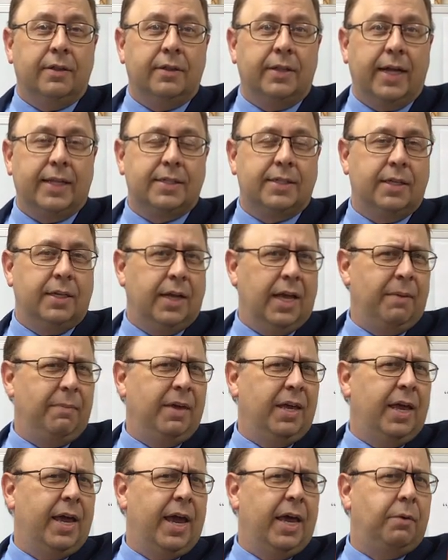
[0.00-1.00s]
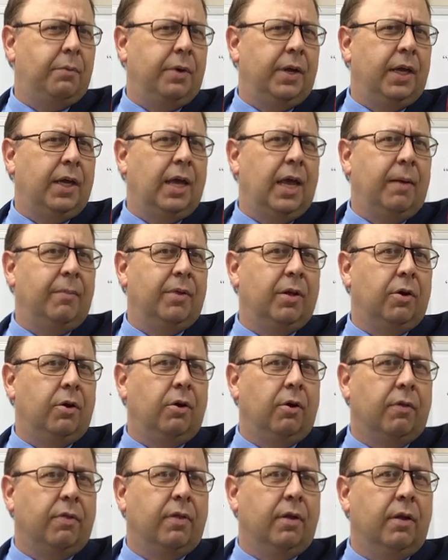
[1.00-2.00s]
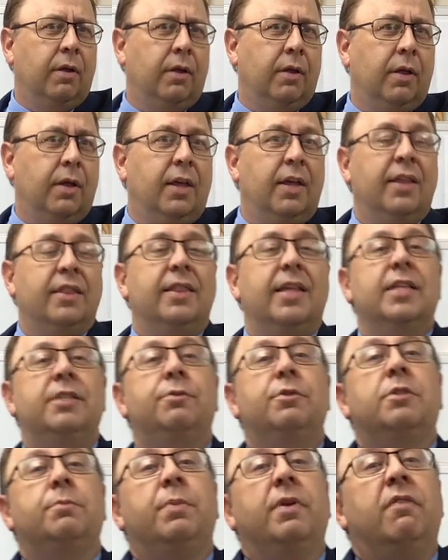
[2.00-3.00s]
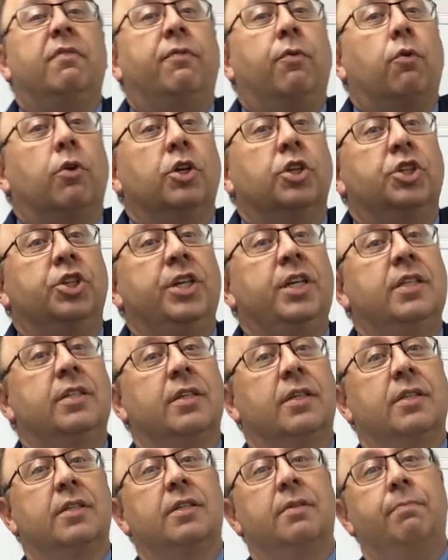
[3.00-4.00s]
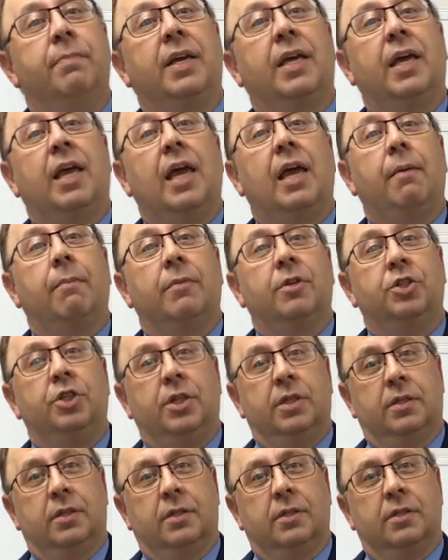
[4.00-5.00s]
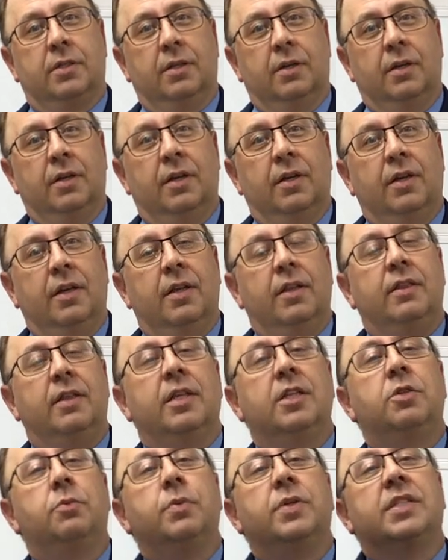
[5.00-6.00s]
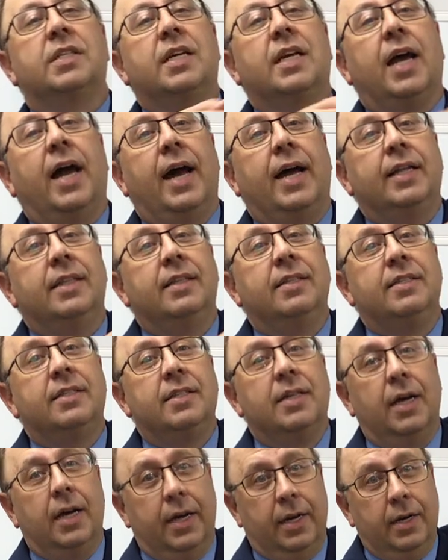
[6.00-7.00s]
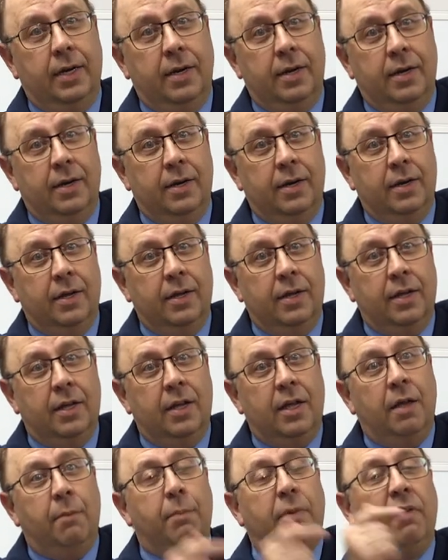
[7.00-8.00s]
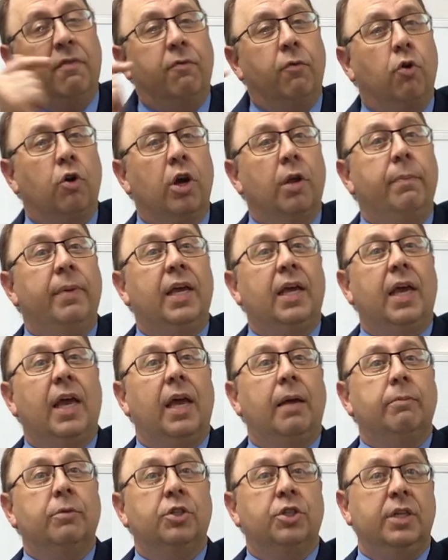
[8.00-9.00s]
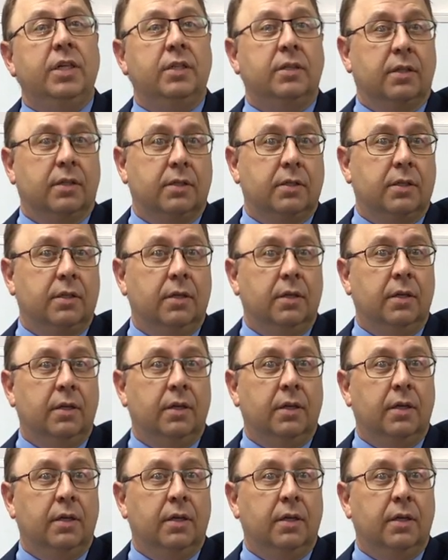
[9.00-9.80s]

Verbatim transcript: That's the name he had when he came to earth. This was before Jesus became Jesus. This was God the Son before he became Jesus,